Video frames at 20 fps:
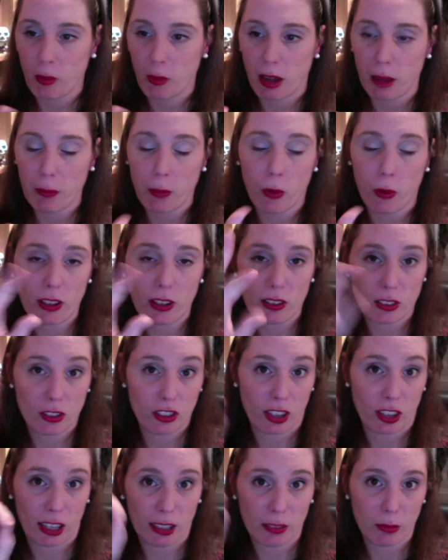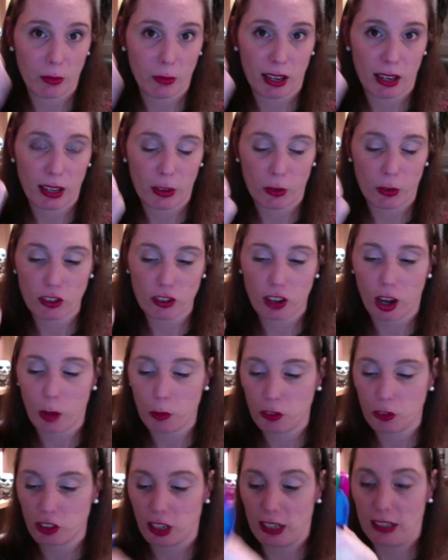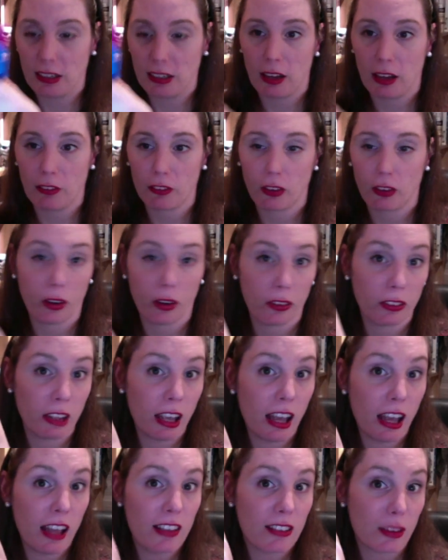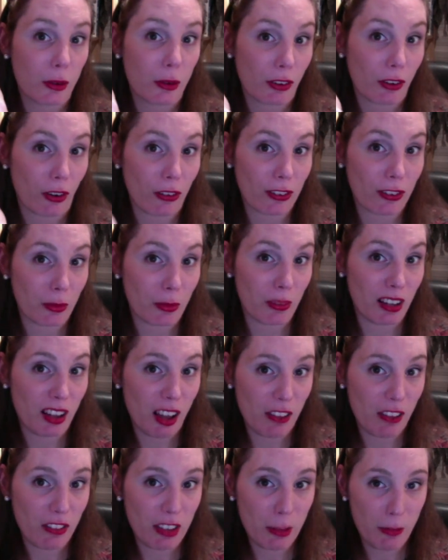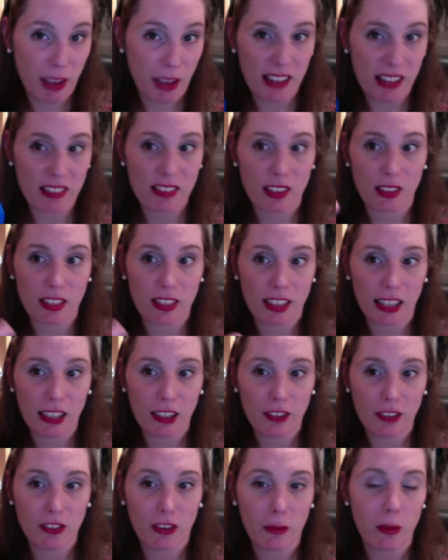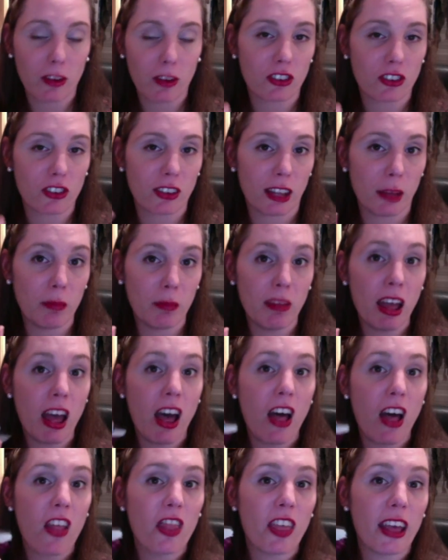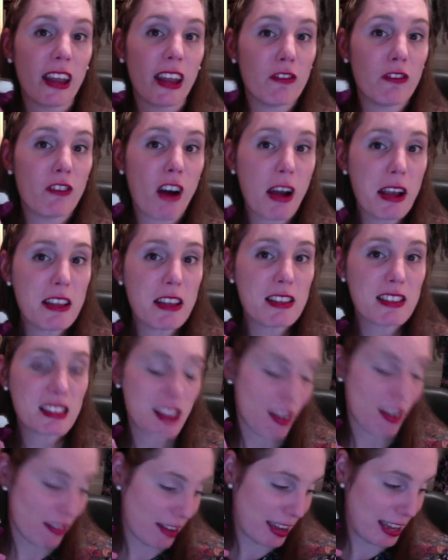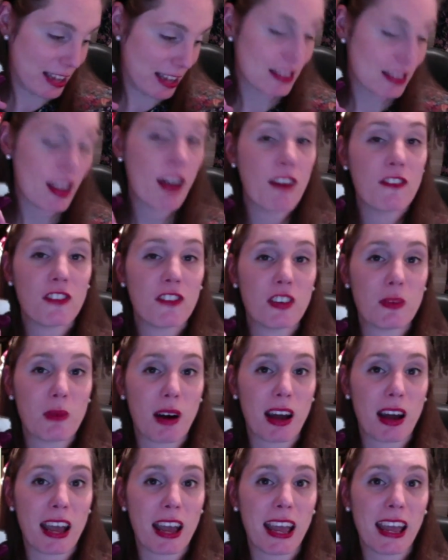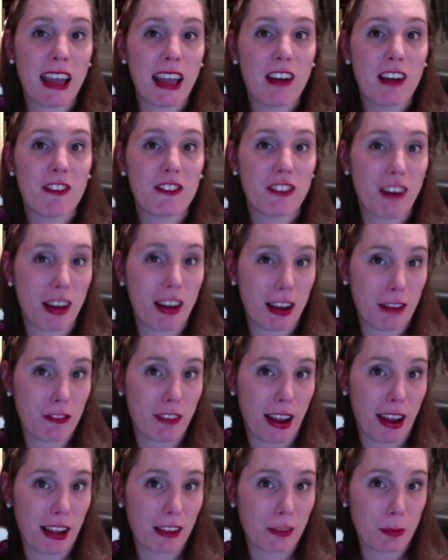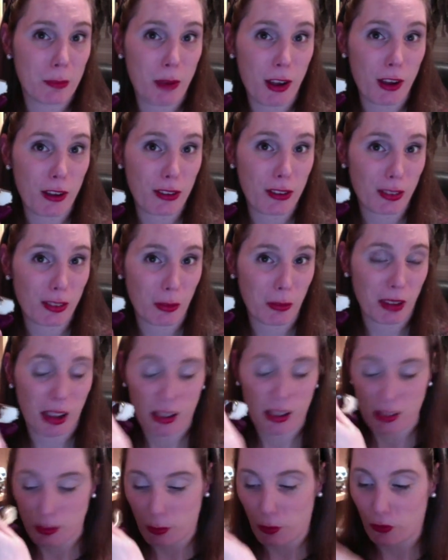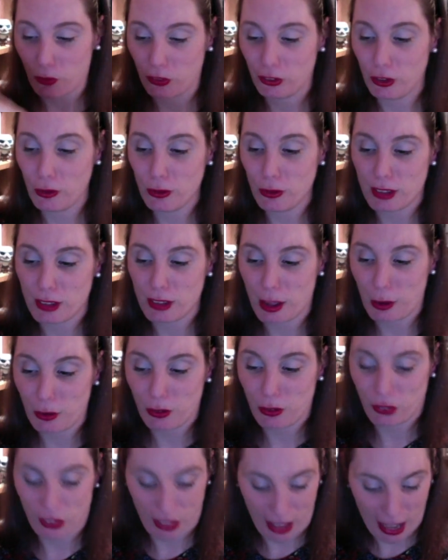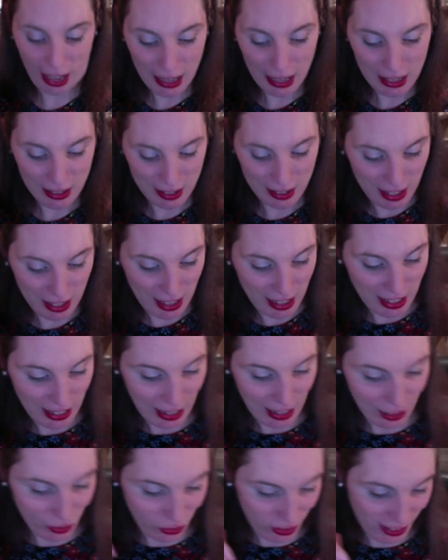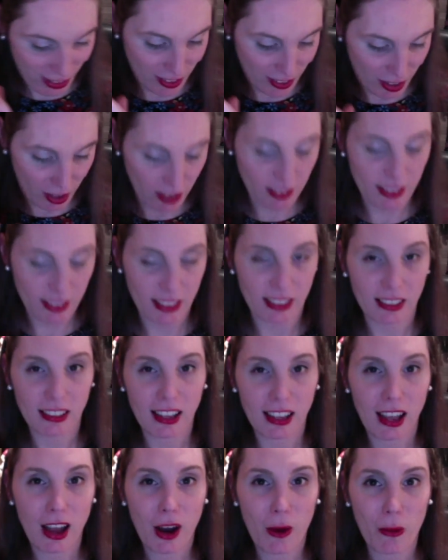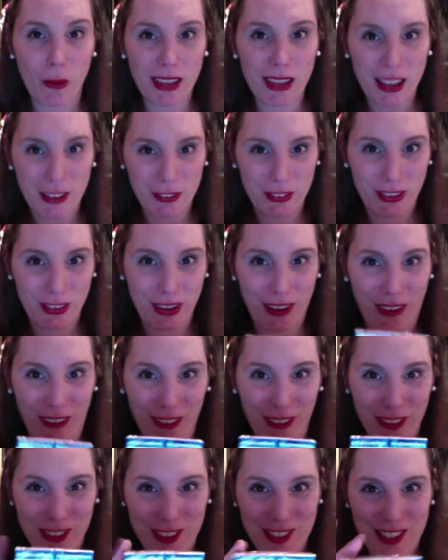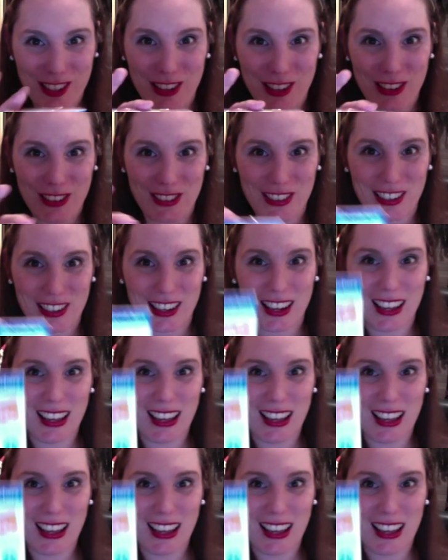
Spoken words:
points chain, my little charm chain that I've got. So I've got some lovely pens, so thank you very much for them. They're the right size for my Filofax purse, so I'm going to use those for that. That's really exciting. We have got, look,